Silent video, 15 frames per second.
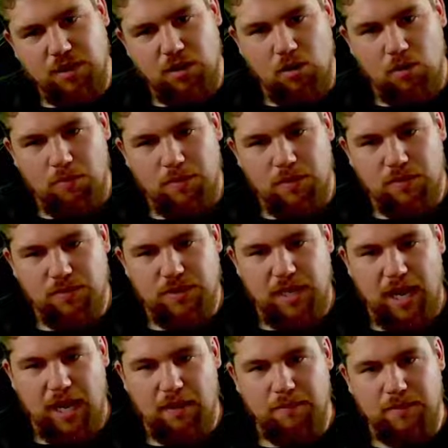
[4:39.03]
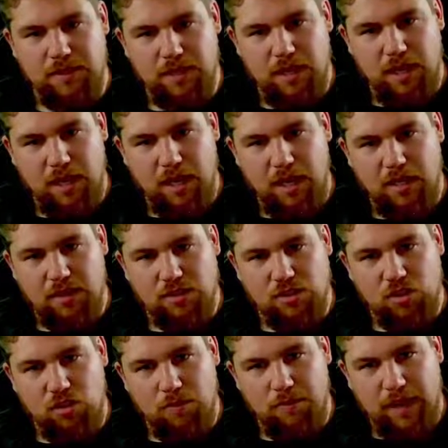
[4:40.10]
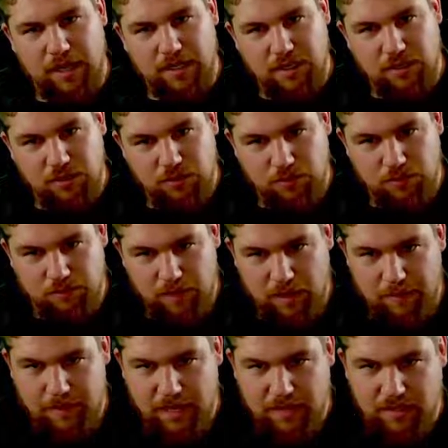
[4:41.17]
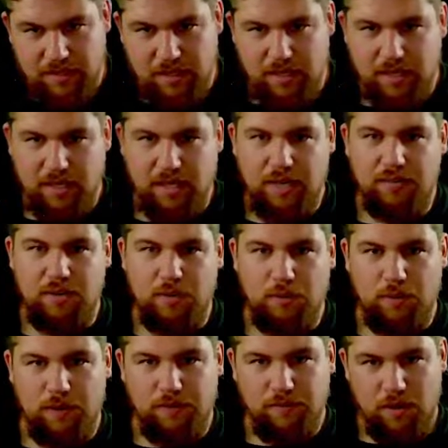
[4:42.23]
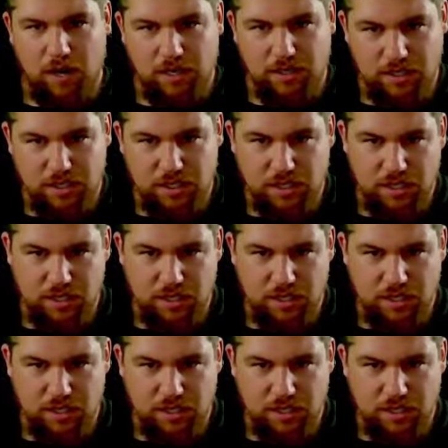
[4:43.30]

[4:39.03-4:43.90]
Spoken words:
going to open those tabs and scroll back to MetaMask, give it a refresh.